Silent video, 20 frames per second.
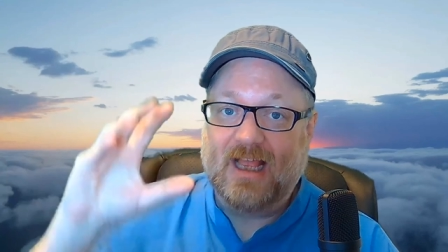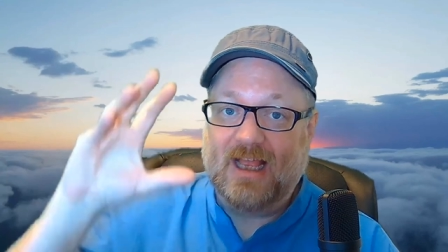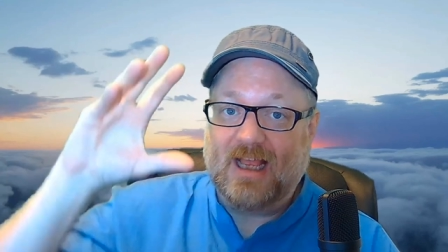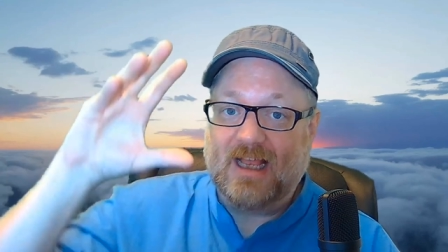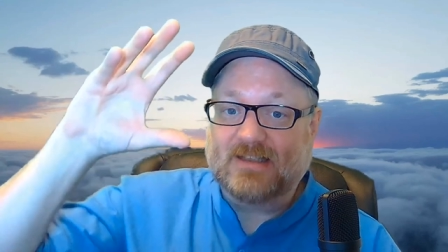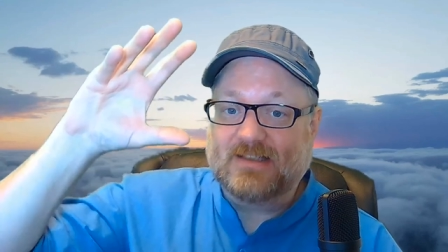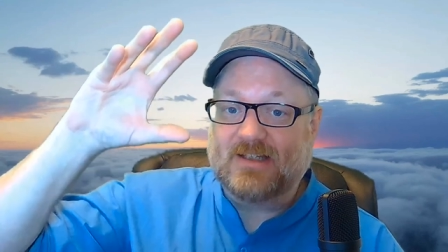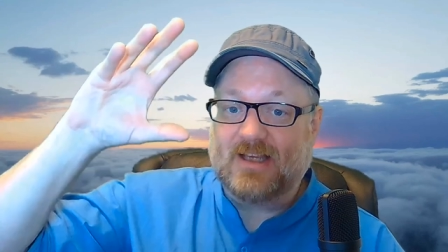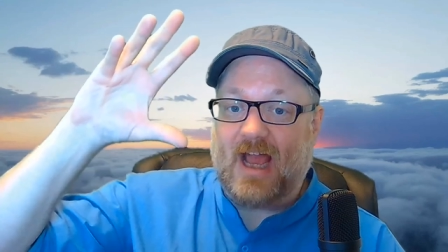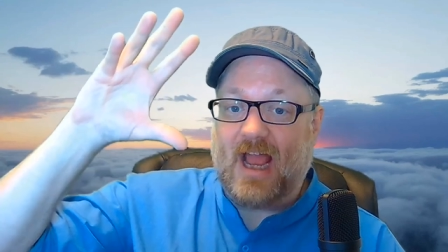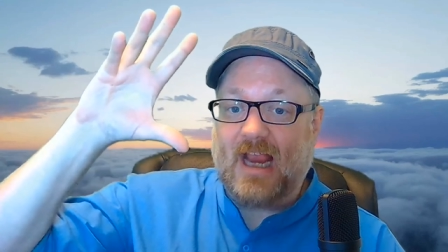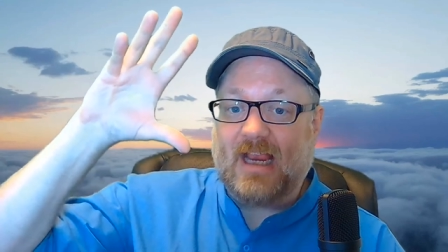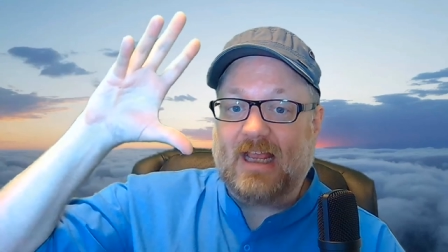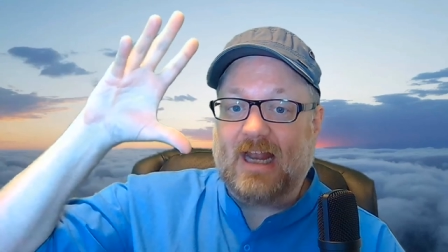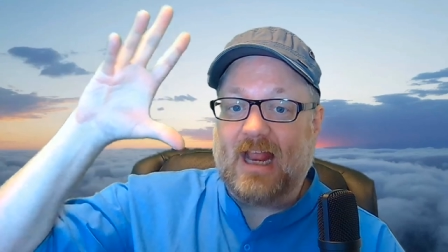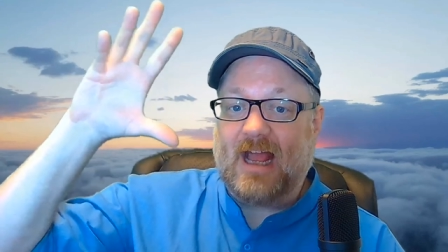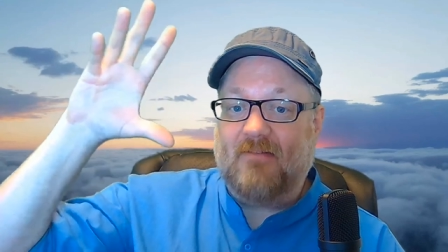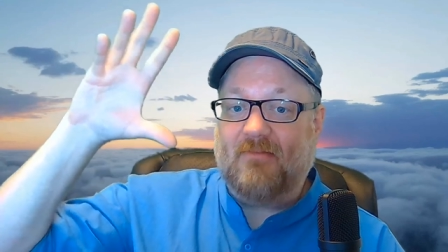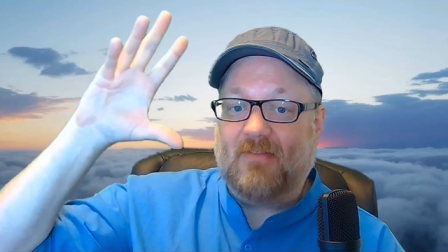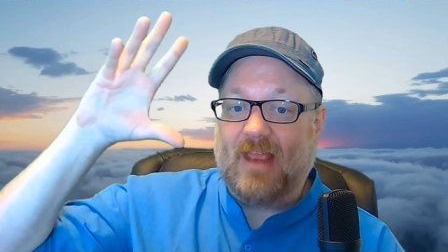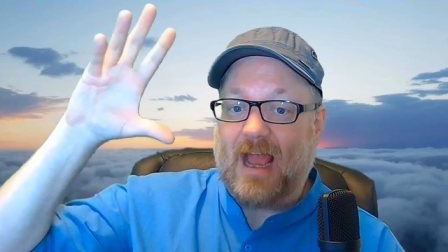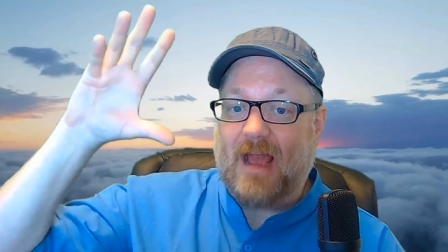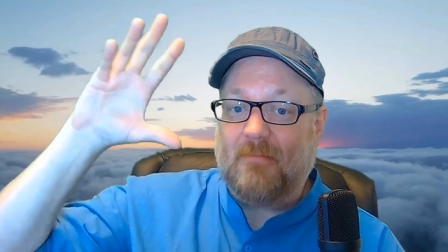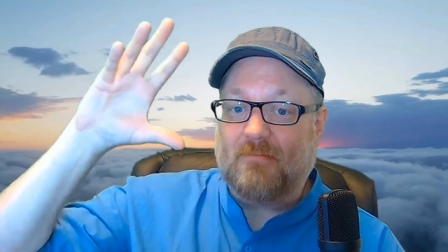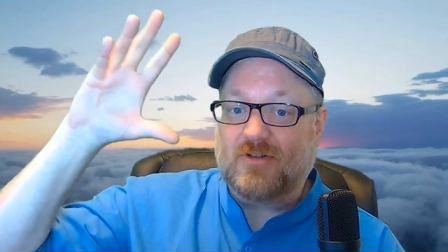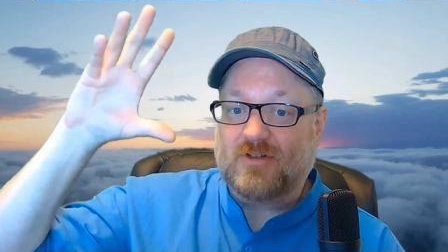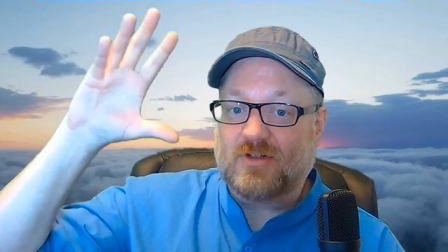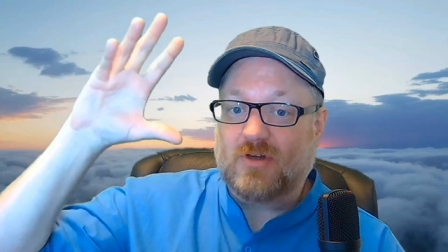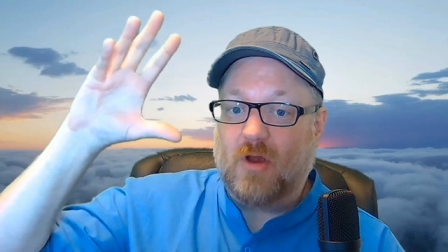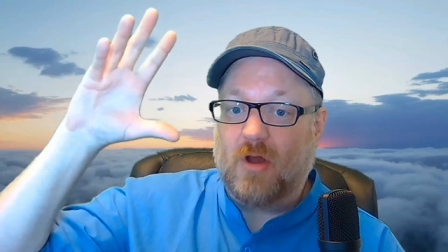And so I could have the
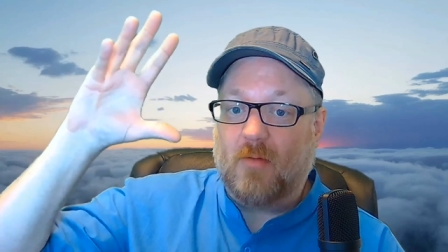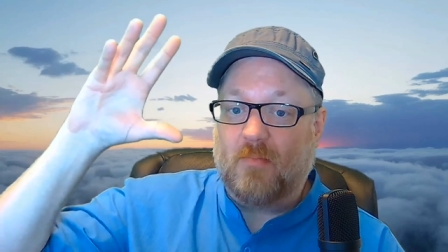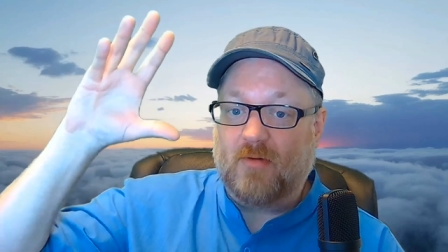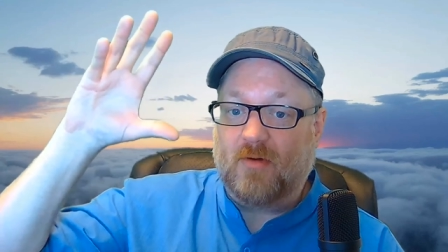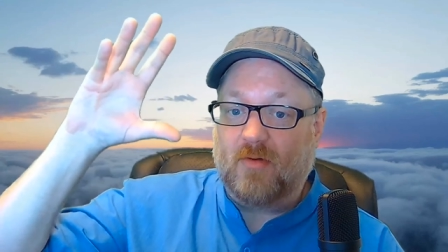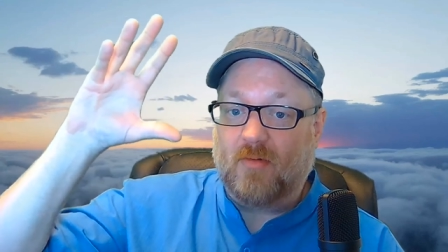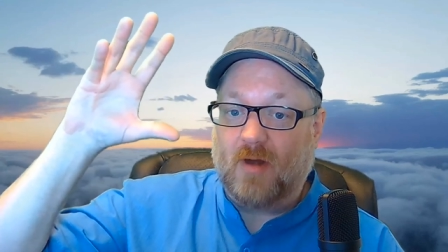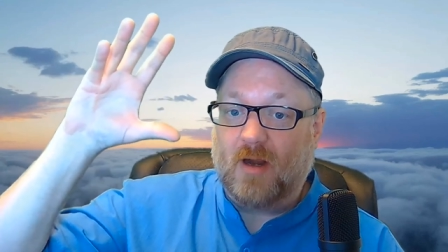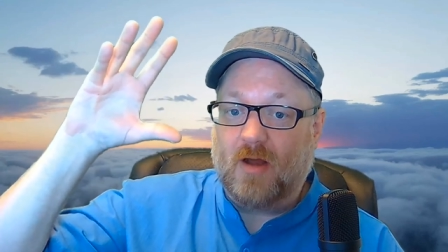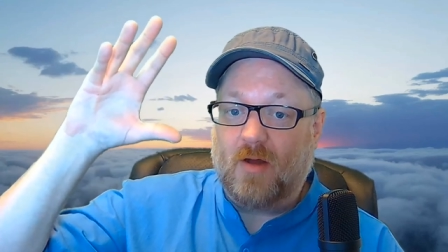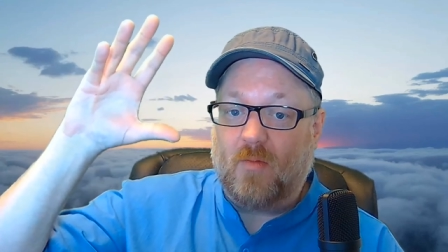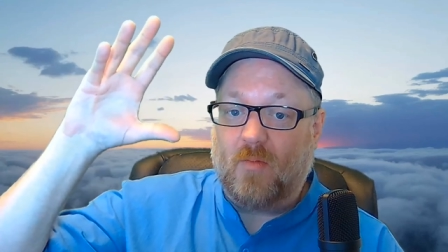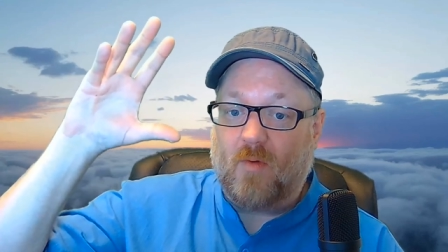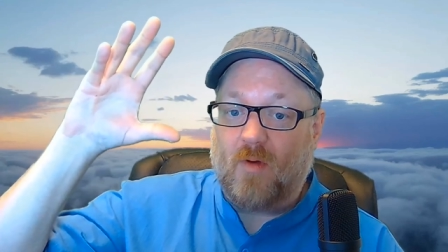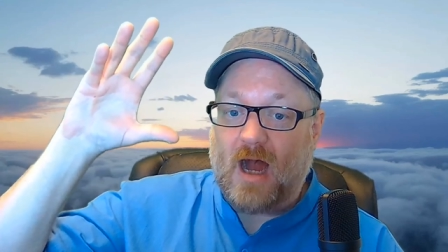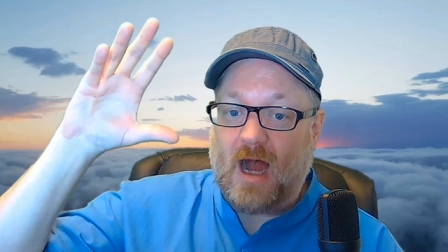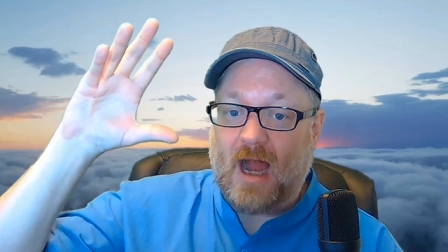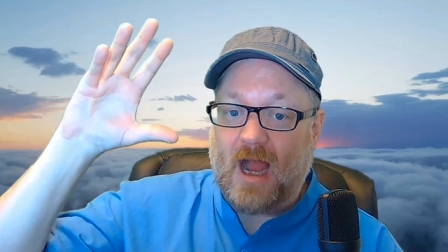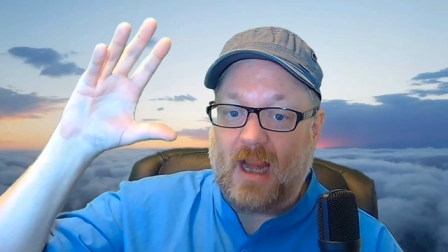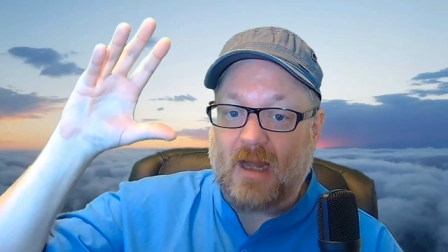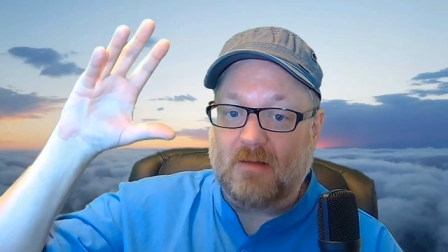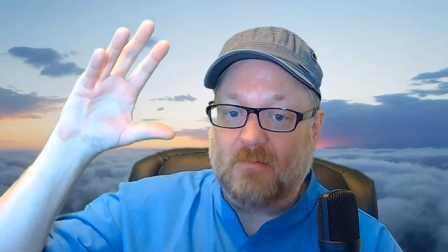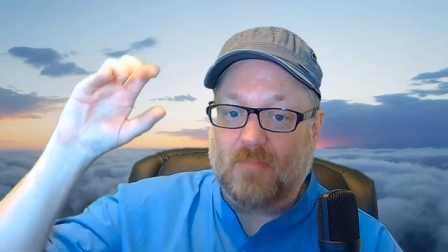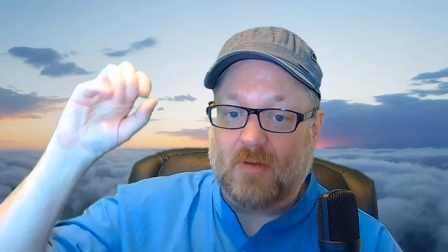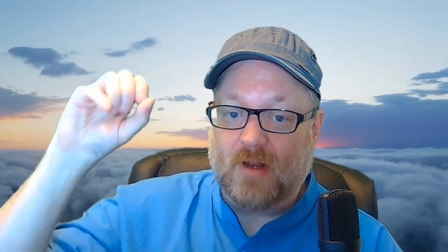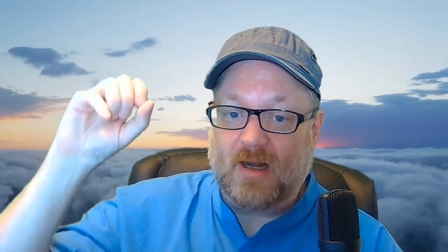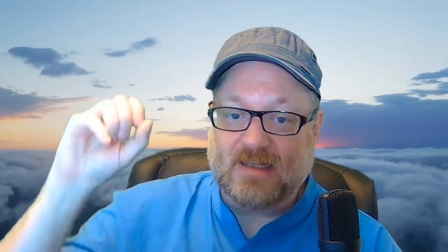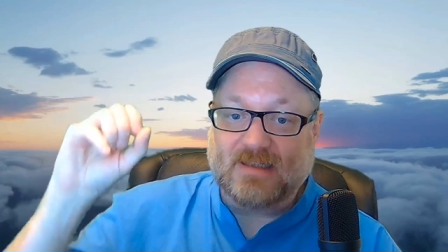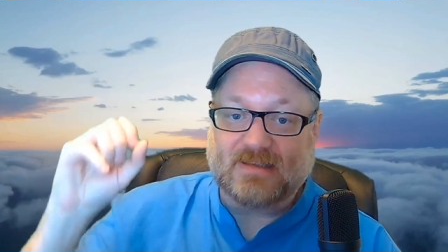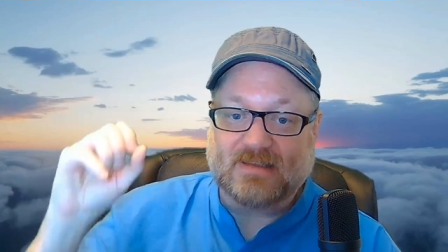aperture open real wide,
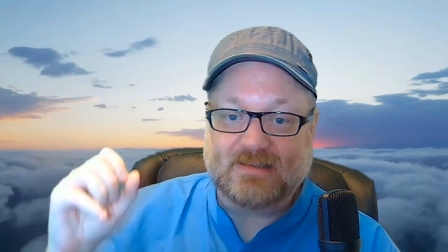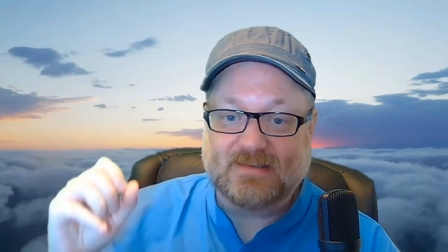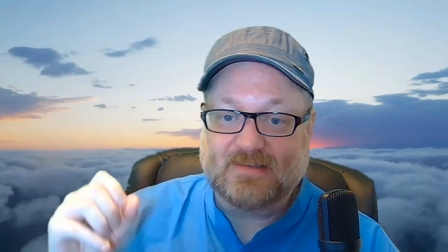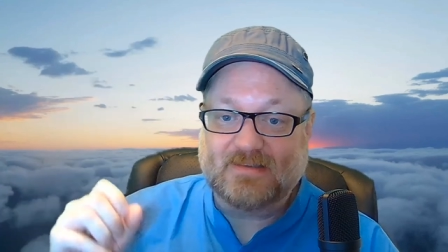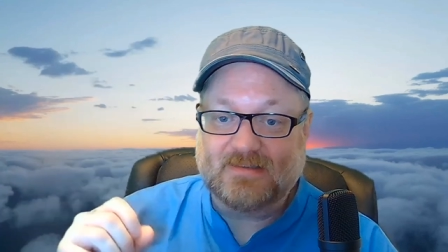but it's